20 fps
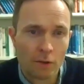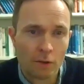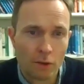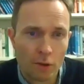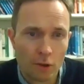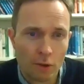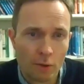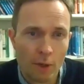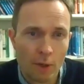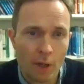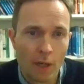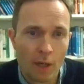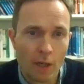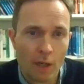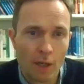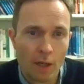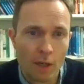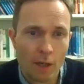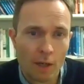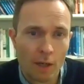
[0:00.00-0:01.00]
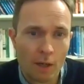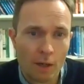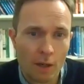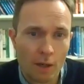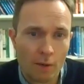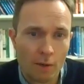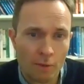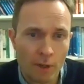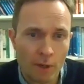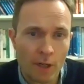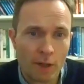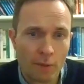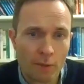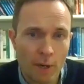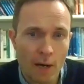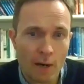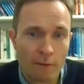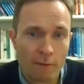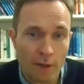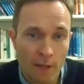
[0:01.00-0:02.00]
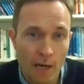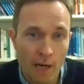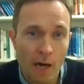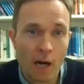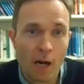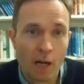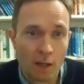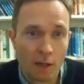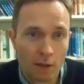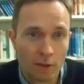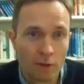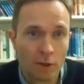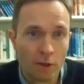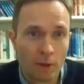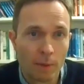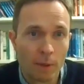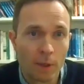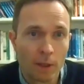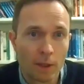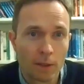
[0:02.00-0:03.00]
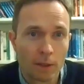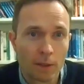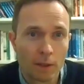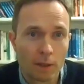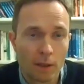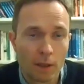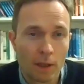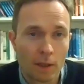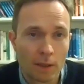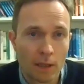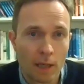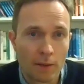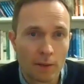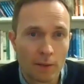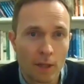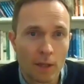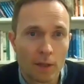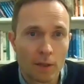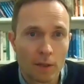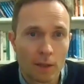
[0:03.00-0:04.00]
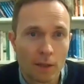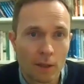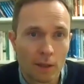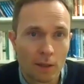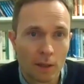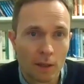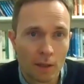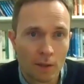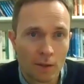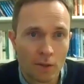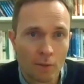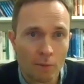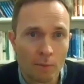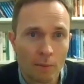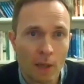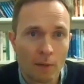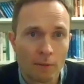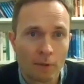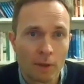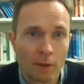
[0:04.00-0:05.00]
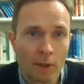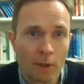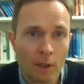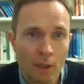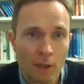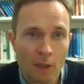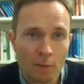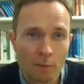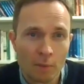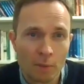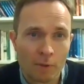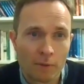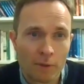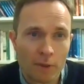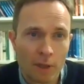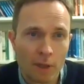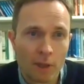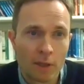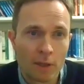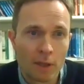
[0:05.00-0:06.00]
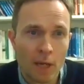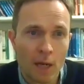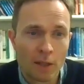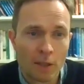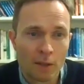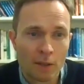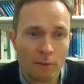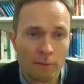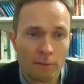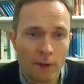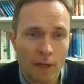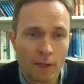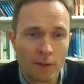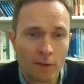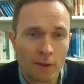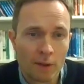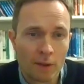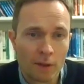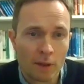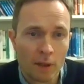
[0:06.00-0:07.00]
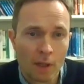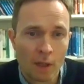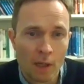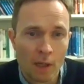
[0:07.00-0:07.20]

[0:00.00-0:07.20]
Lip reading: through a REIT or whatever, they are contributing taxation at some level. But if it's an international investor,